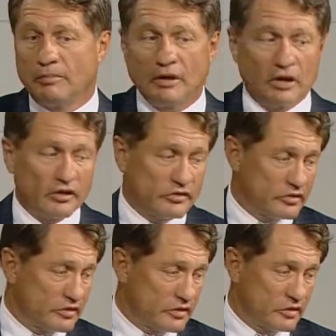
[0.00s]
because
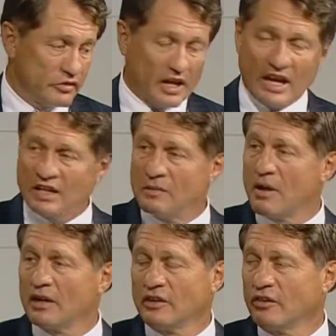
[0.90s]
there's
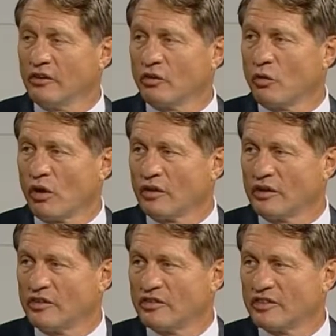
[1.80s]
antibacterial
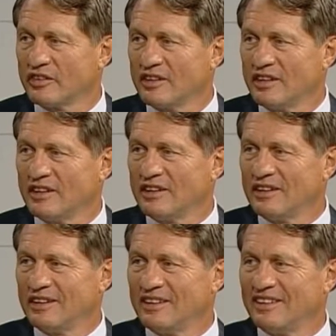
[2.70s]
qualities,
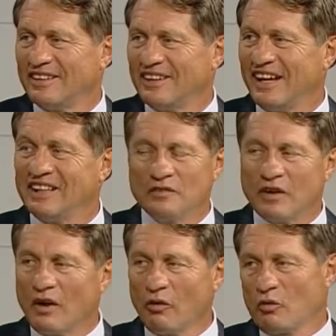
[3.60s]

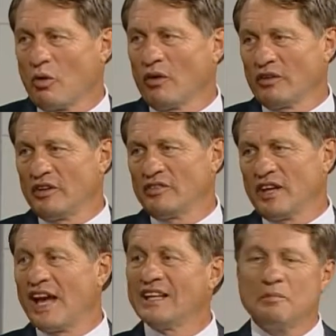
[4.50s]
antiviral qualities,
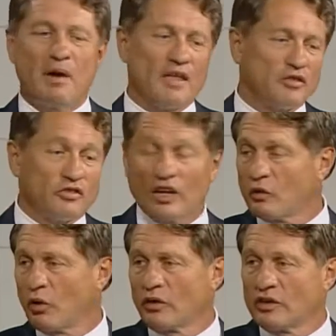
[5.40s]

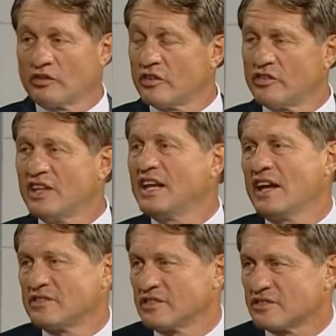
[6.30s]
antipathogenic qualities to the seed
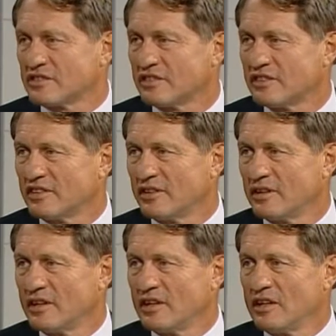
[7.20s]
casings.
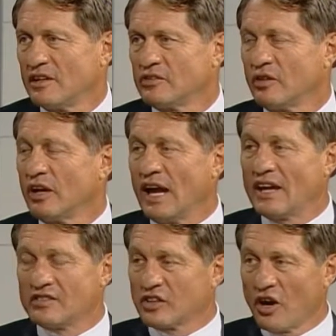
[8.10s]
So
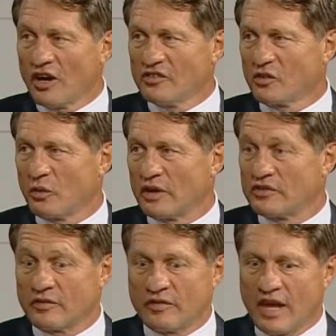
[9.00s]
as a
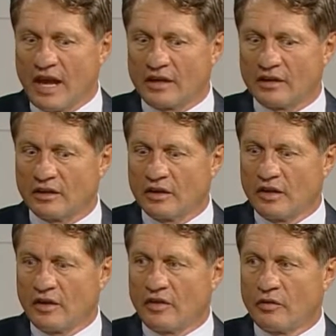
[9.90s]
consequence of that,
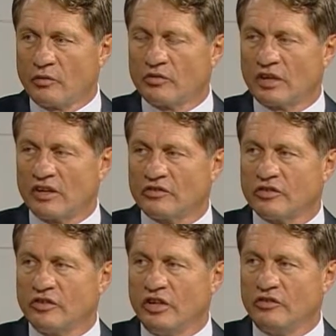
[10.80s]
there was less
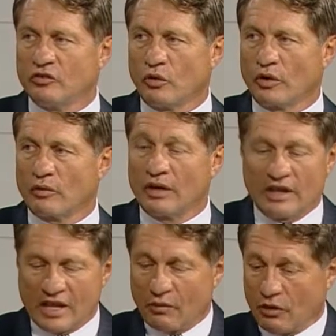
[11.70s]
disease going around,
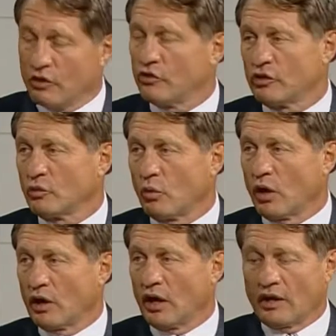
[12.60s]
and they were using the
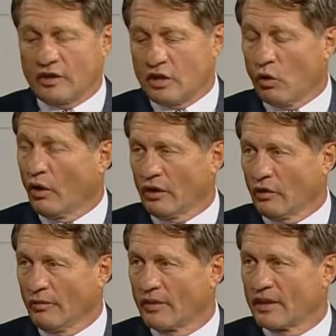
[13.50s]
water, the oil,